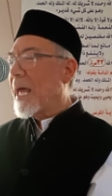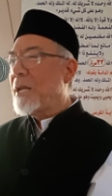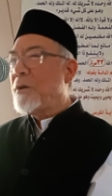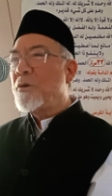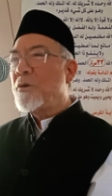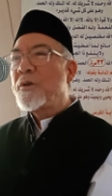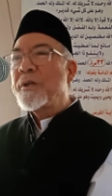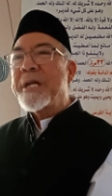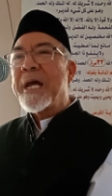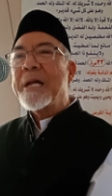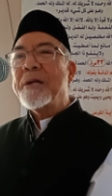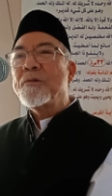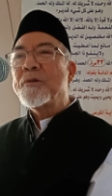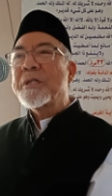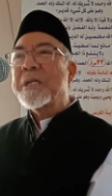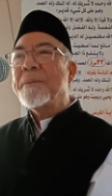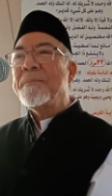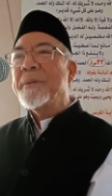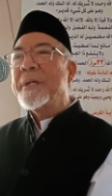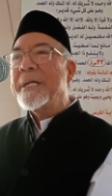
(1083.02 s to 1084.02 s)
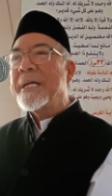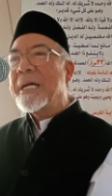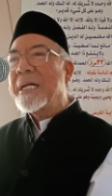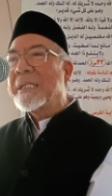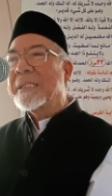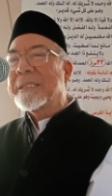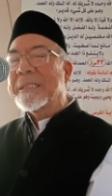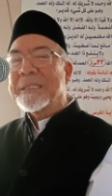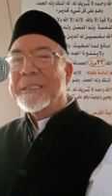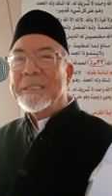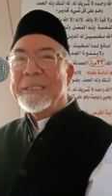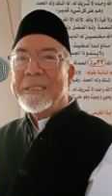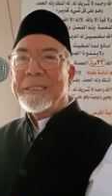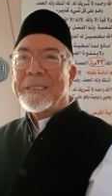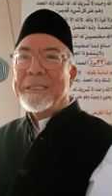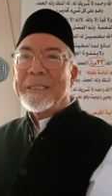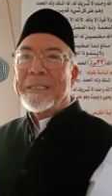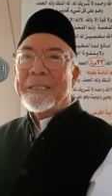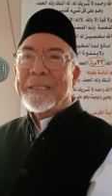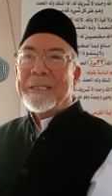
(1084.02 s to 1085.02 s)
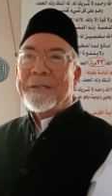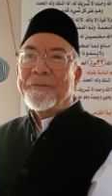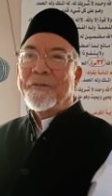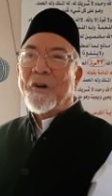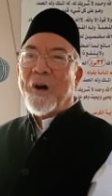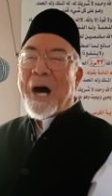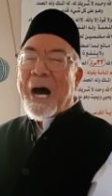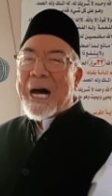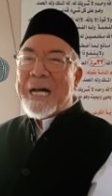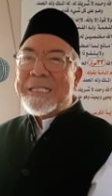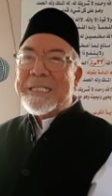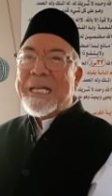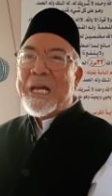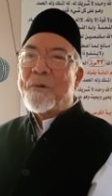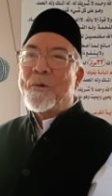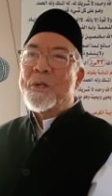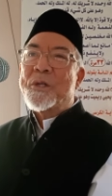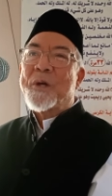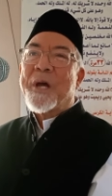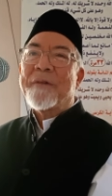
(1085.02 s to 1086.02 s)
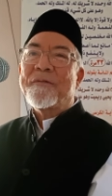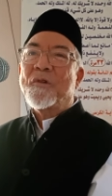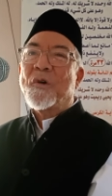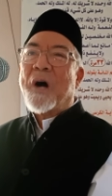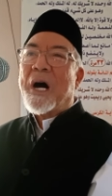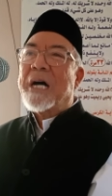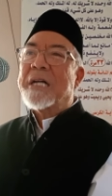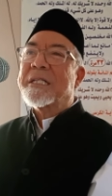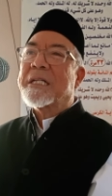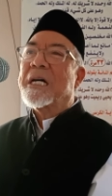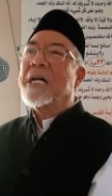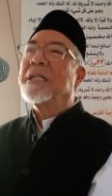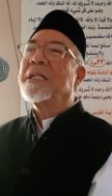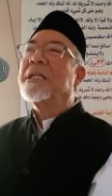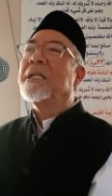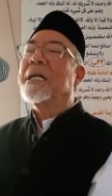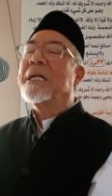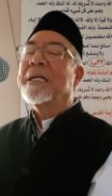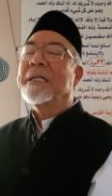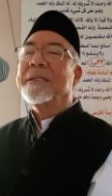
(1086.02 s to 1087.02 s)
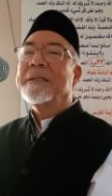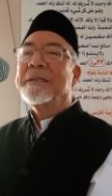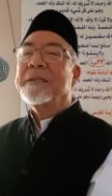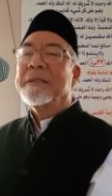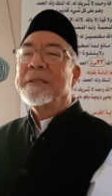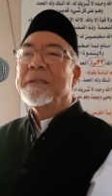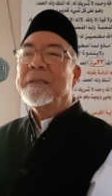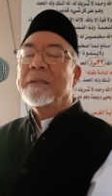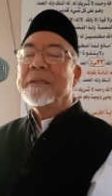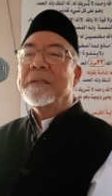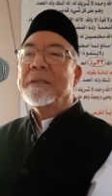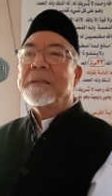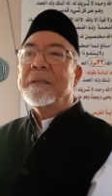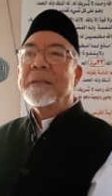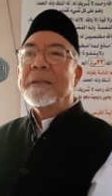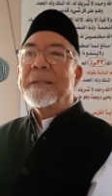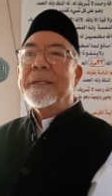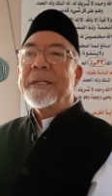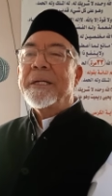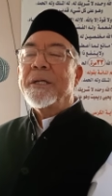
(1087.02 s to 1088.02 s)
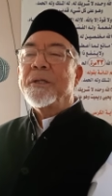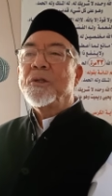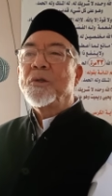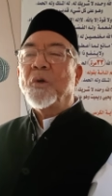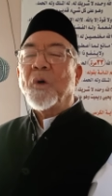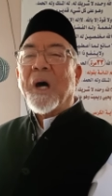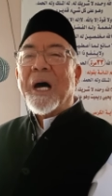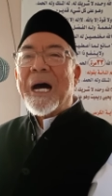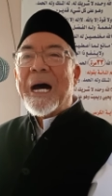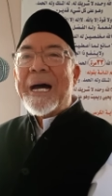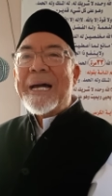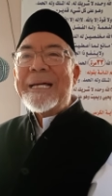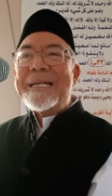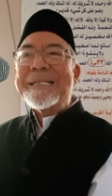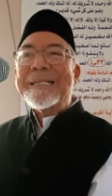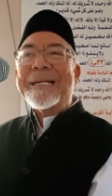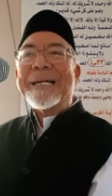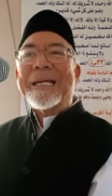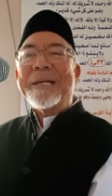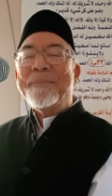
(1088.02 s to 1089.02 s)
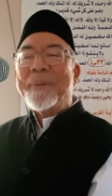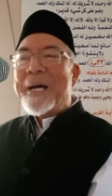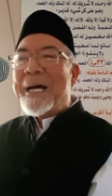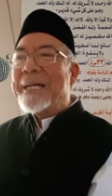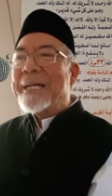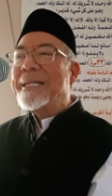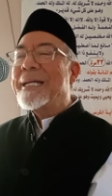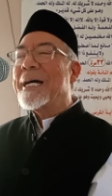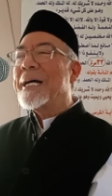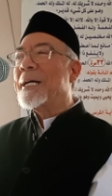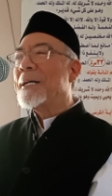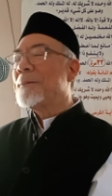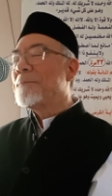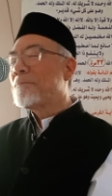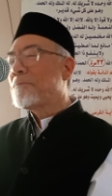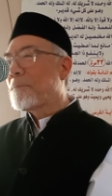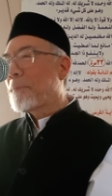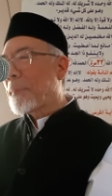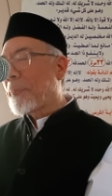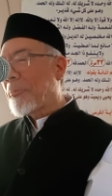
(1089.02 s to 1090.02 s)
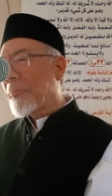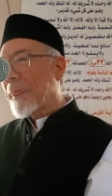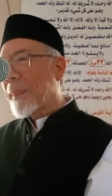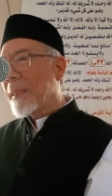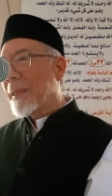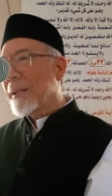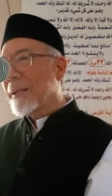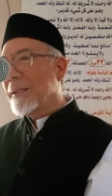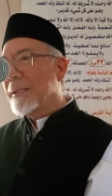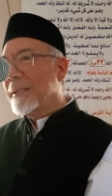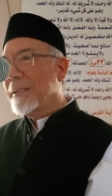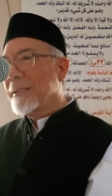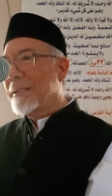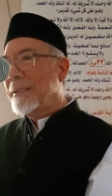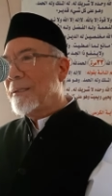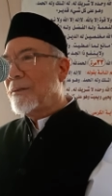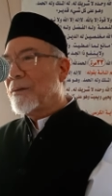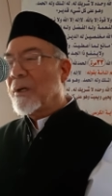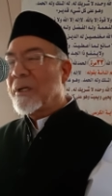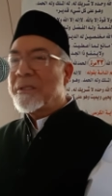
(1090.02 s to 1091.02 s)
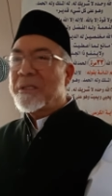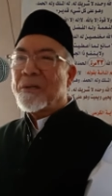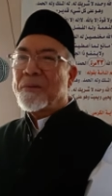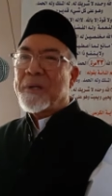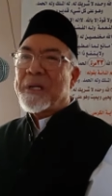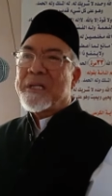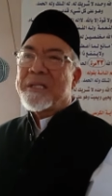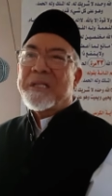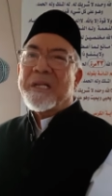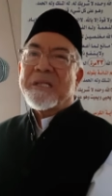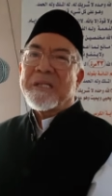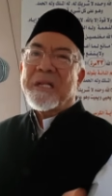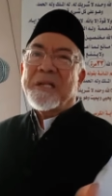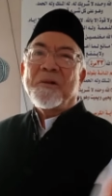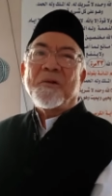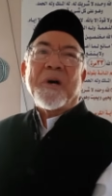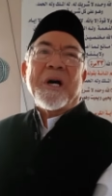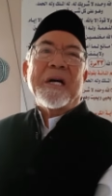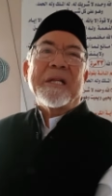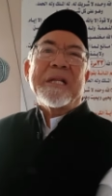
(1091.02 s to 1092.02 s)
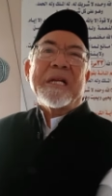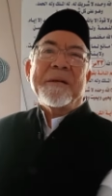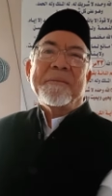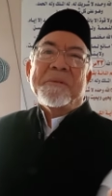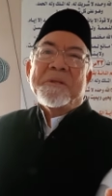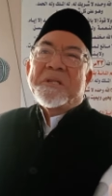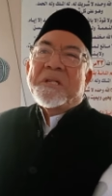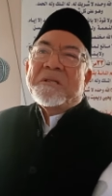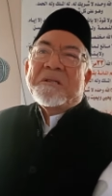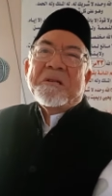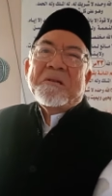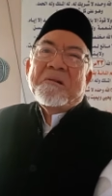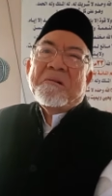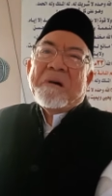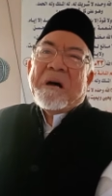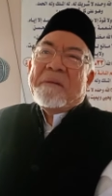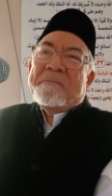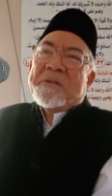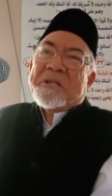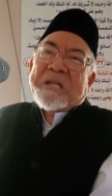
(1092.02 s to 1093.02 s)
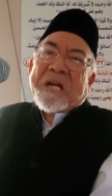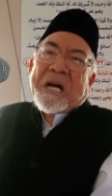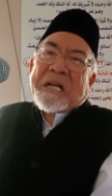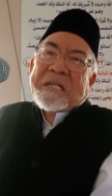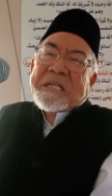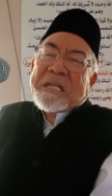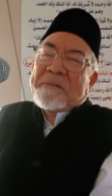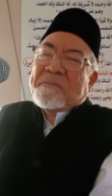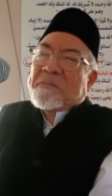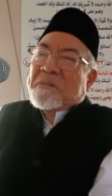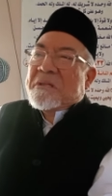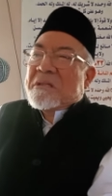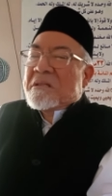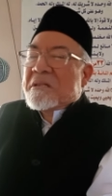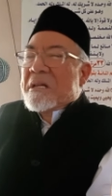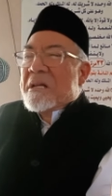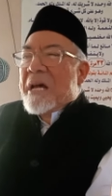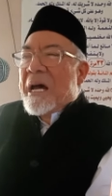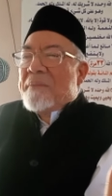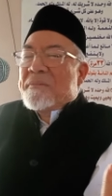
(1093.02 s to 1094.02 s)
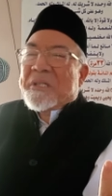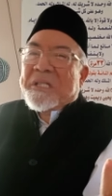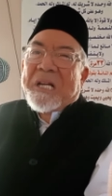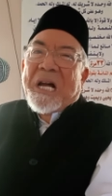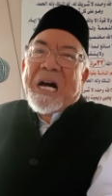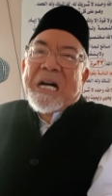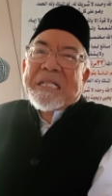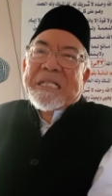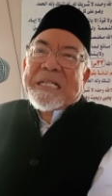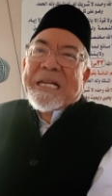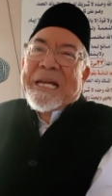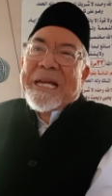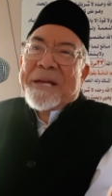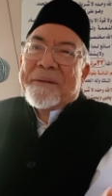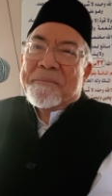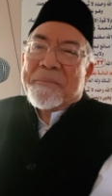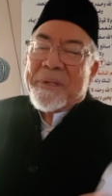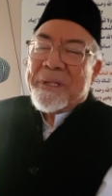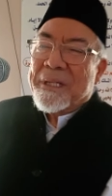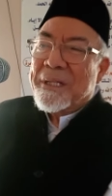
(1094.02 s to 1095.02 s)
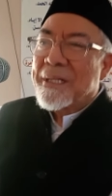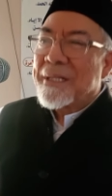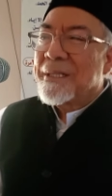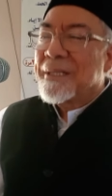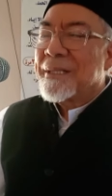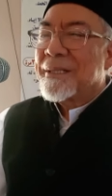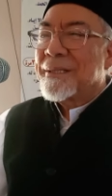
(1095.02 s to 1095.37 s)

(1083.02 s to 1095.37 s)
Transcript: and you turn to somebody else for asking what you have to ask Allah. Dua is ibadah. You're going to say, well, just a dua, just a dua, I'm just asking, I'm just asking him.